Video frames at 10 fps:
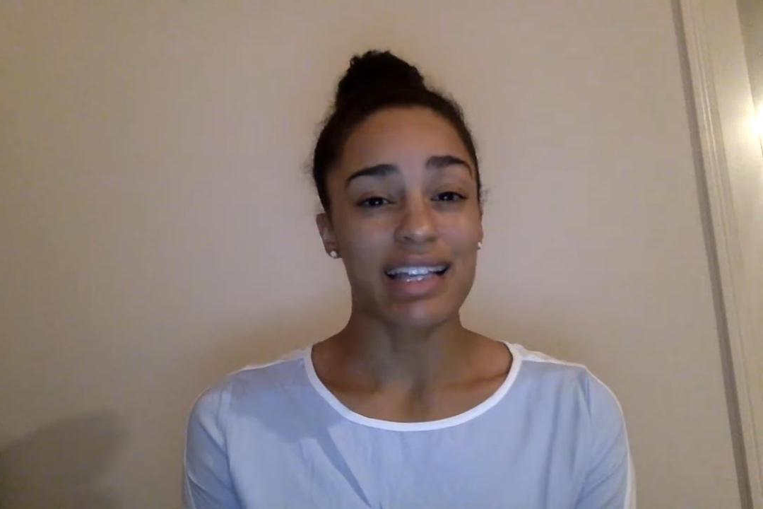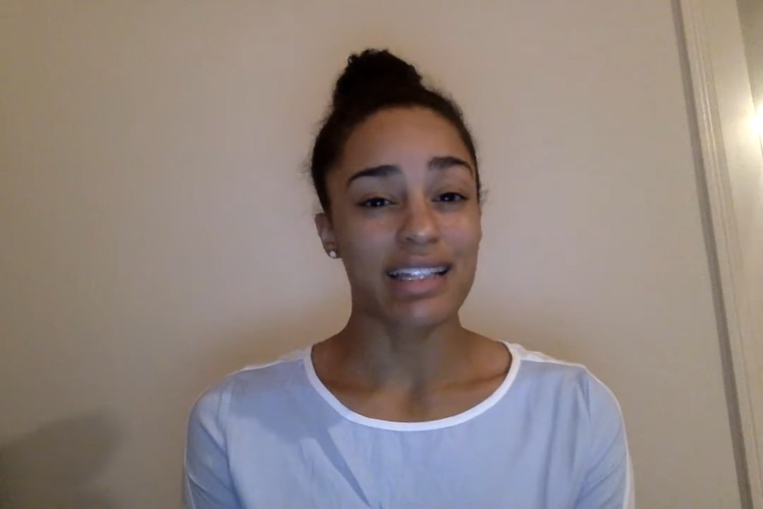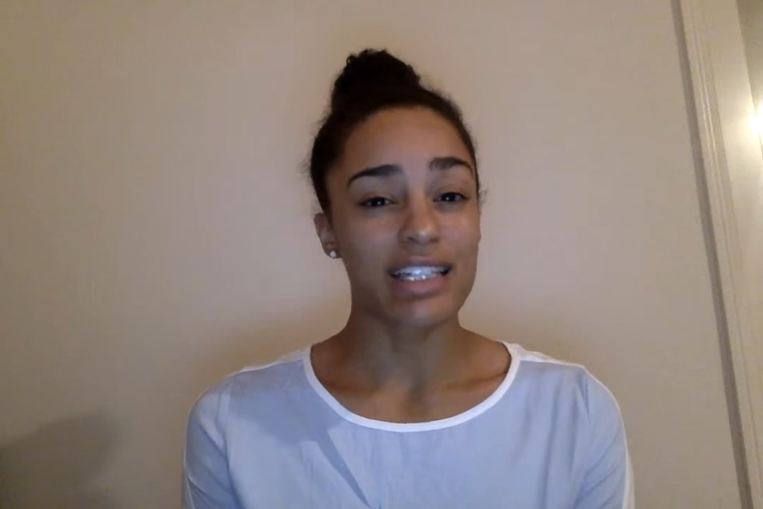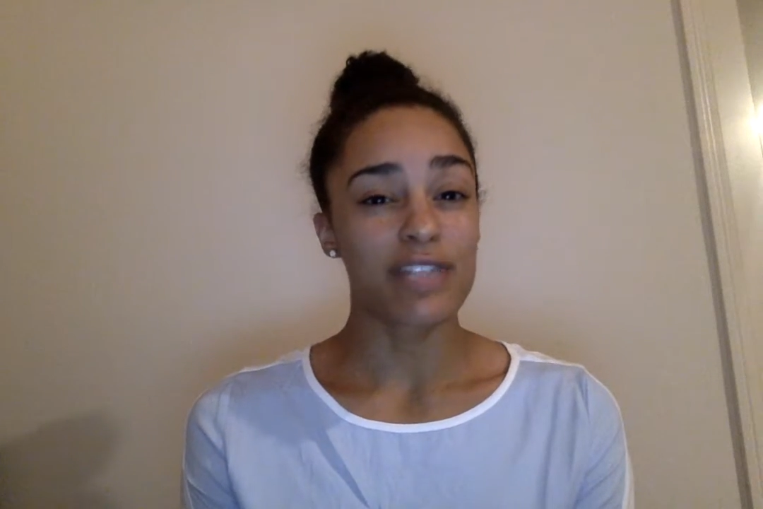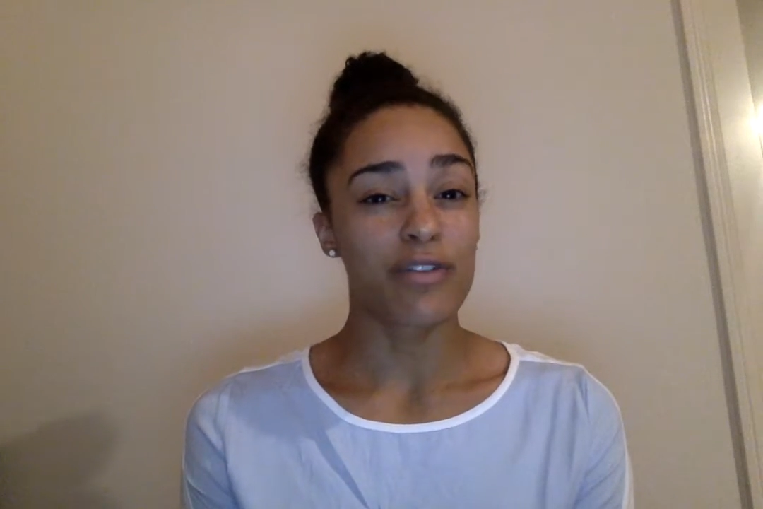at
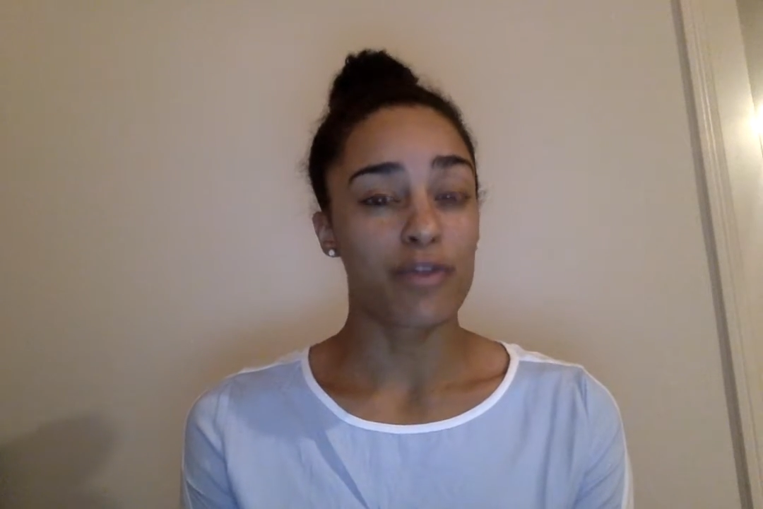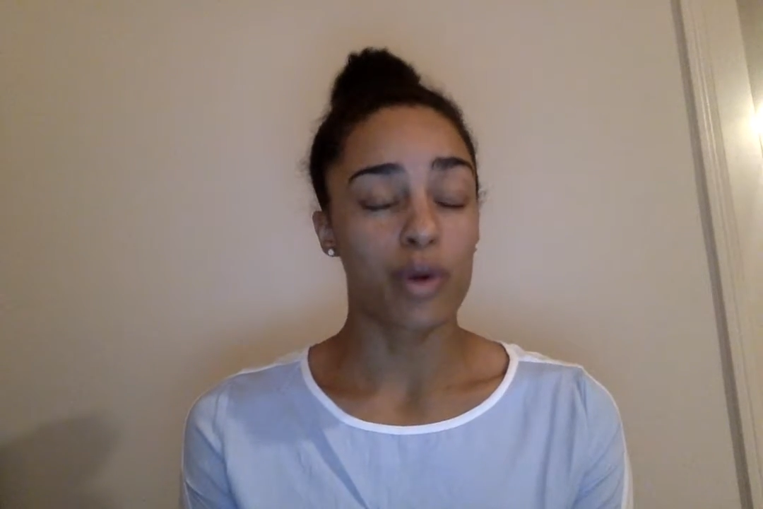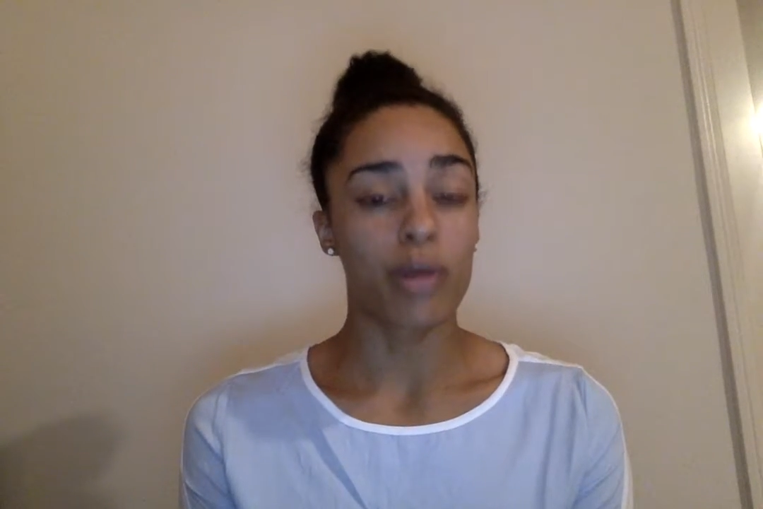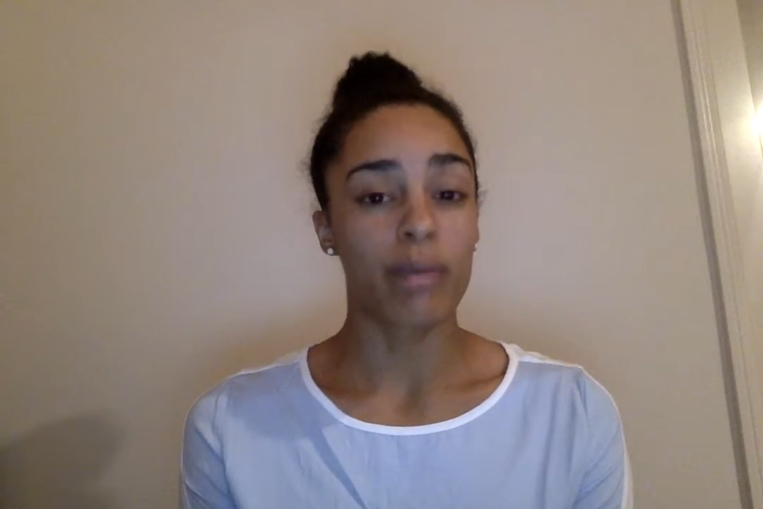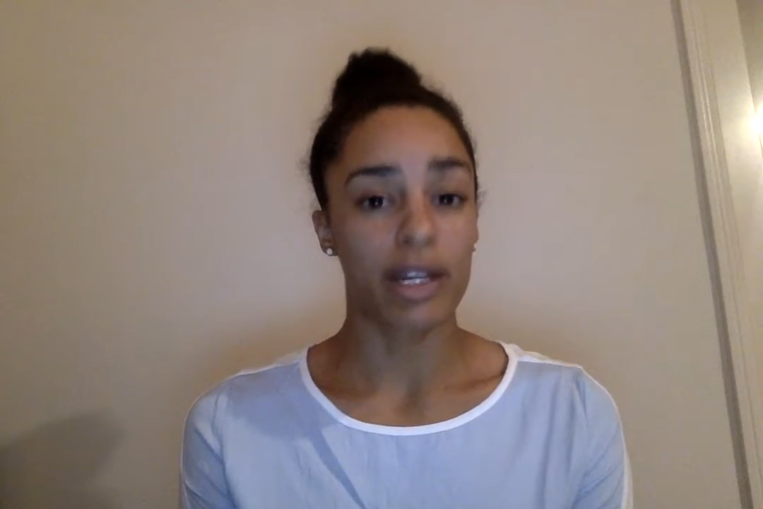least
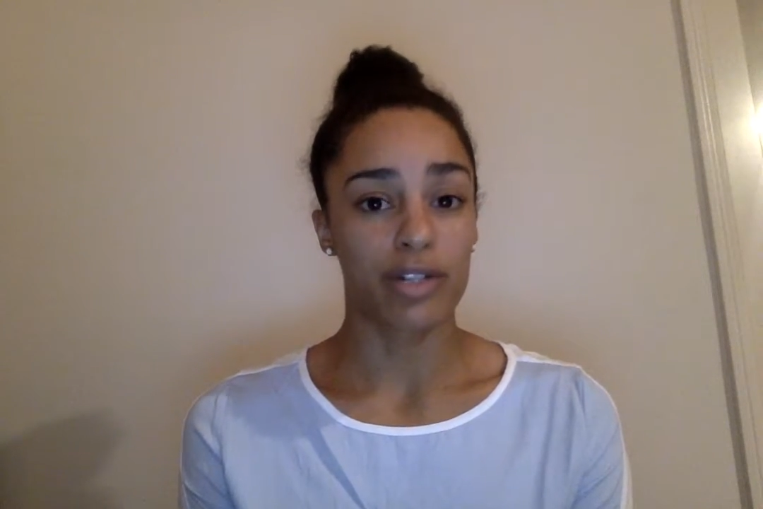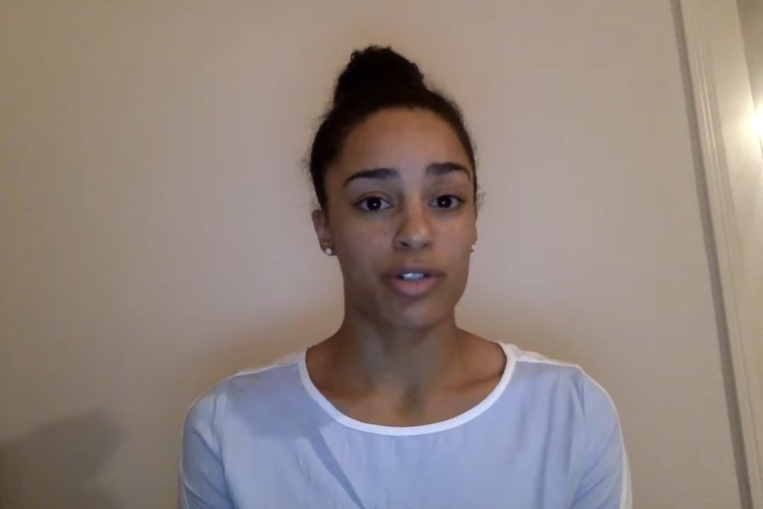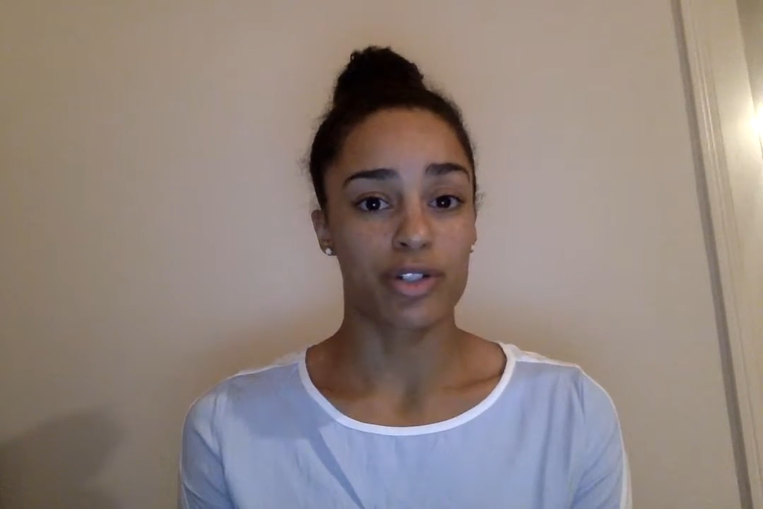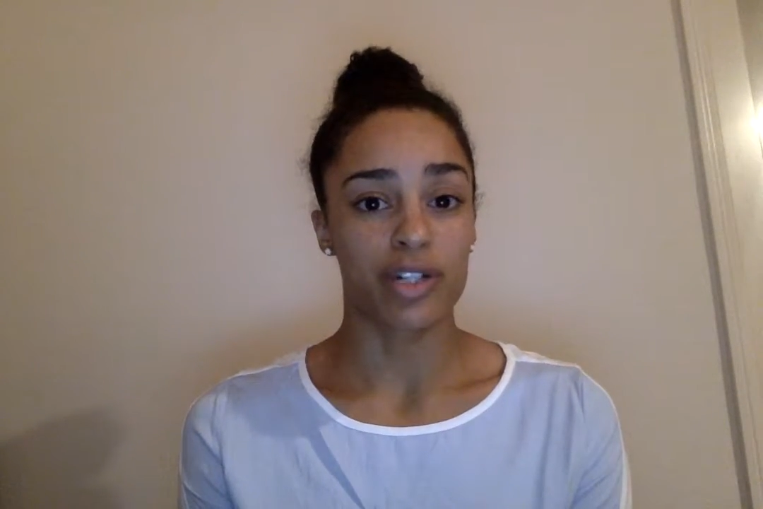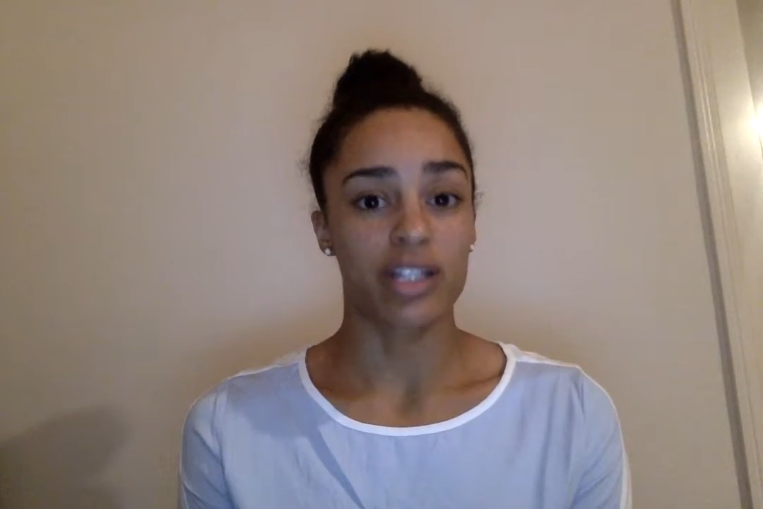4
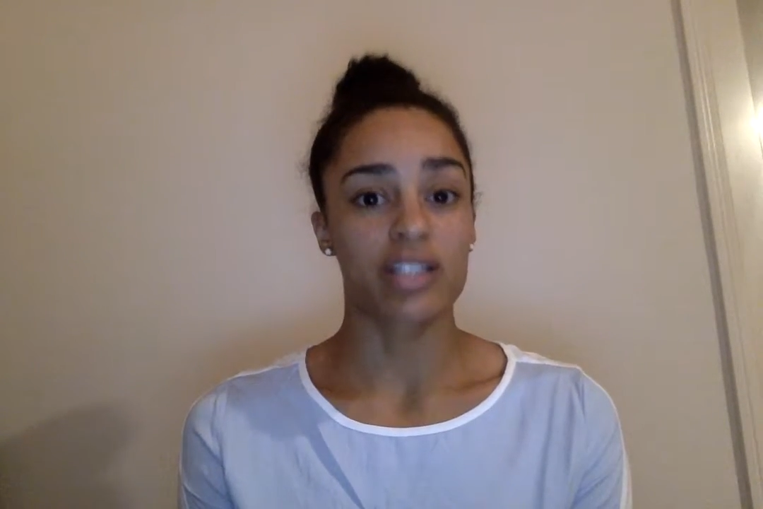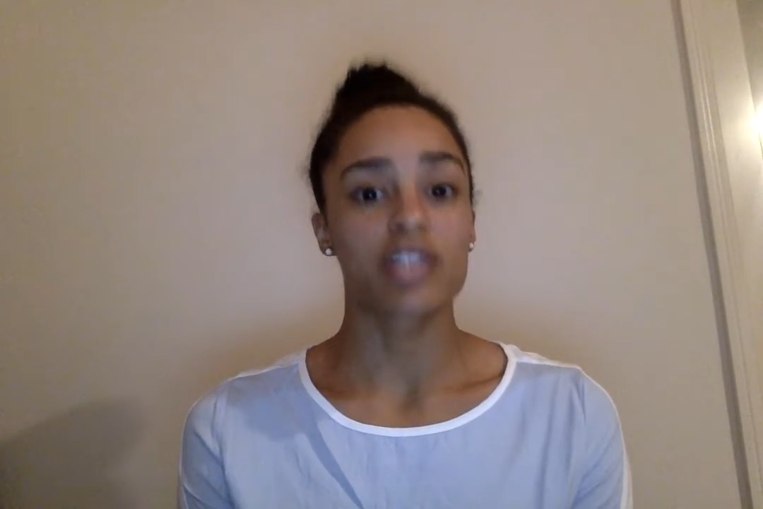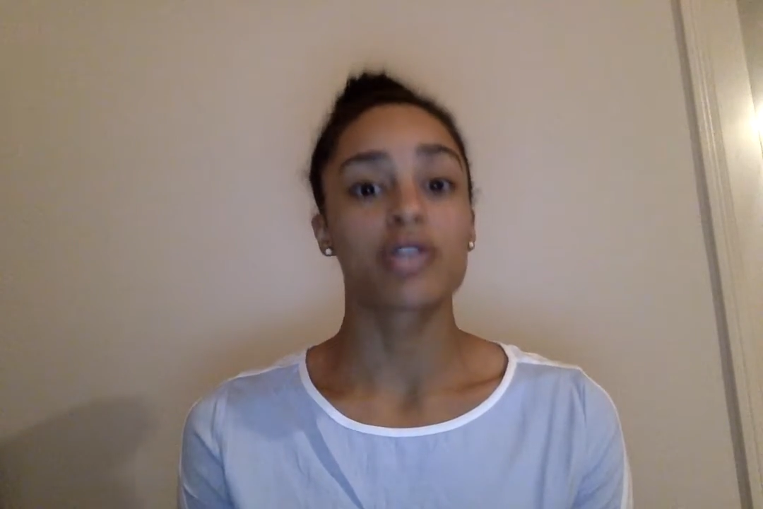micronutrients.